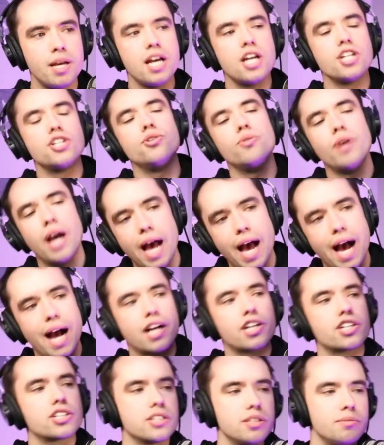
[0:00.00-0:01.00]
to
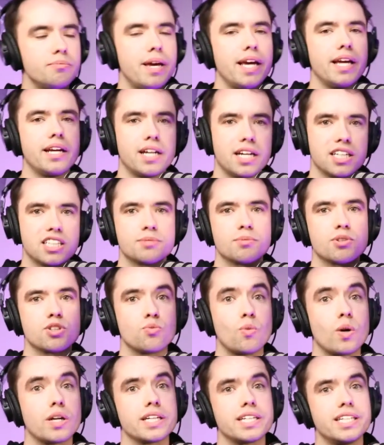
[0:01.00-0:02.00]
actually make customers
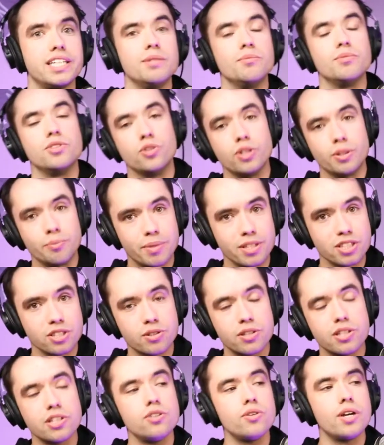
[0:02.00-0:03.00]
want to keep doing business with
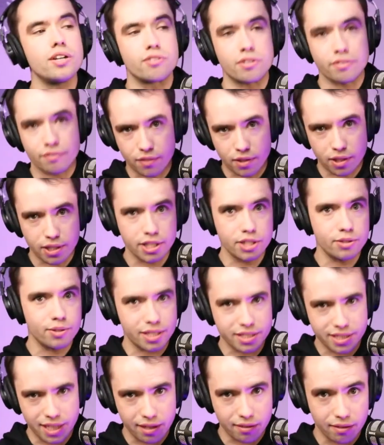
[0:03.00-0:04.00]
you and referring you,
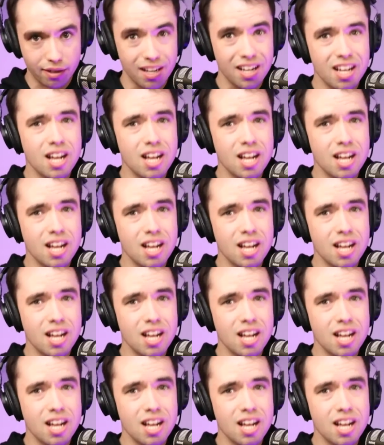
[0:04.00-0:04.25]
etc.